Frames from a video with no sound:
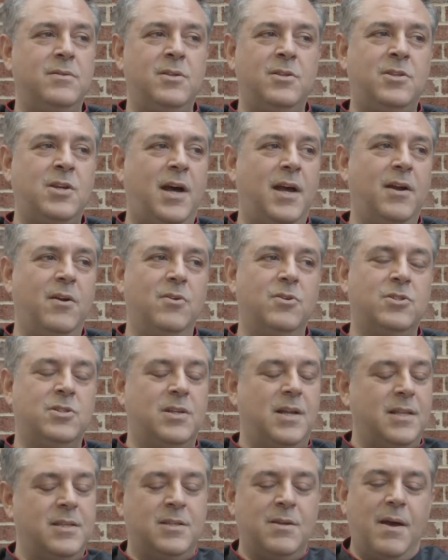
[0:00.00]
Tigers
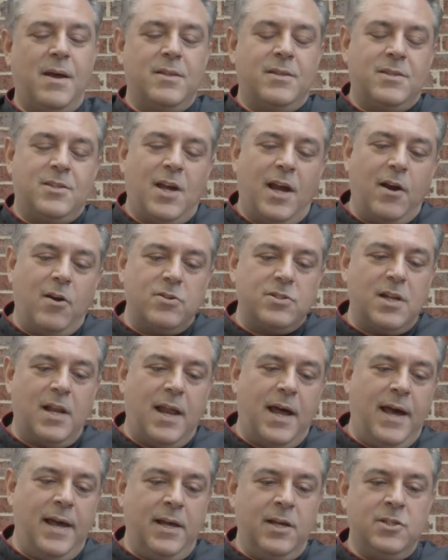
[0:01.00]
and
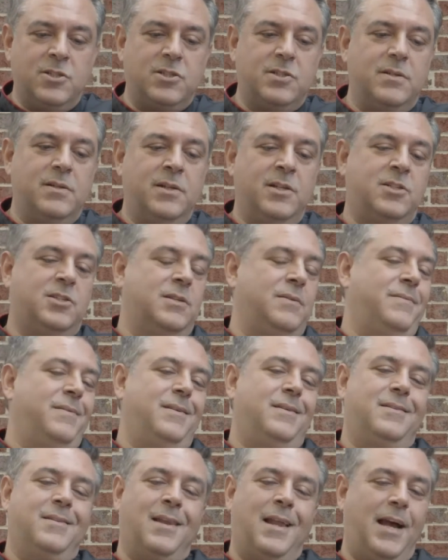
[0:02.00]
Lions, listen,
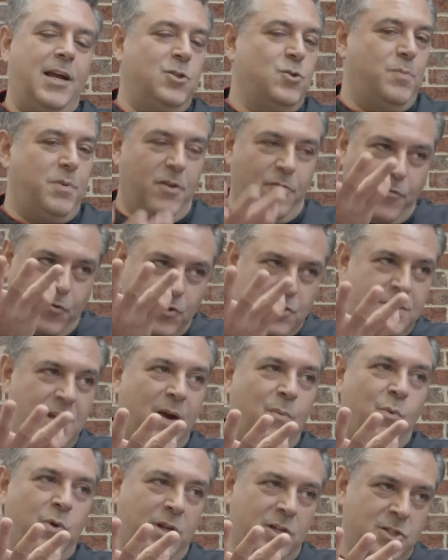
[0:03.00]
Lions would be the first
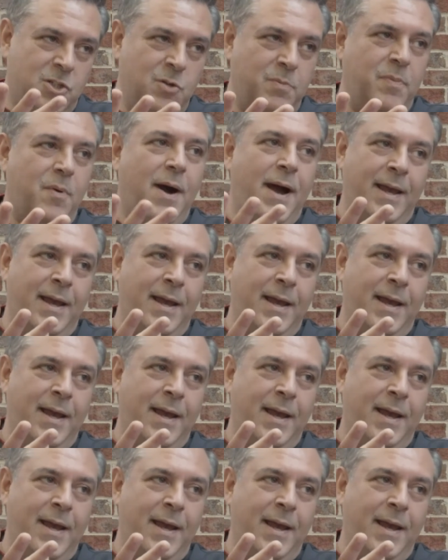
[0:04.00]
time winning a Super Bowl.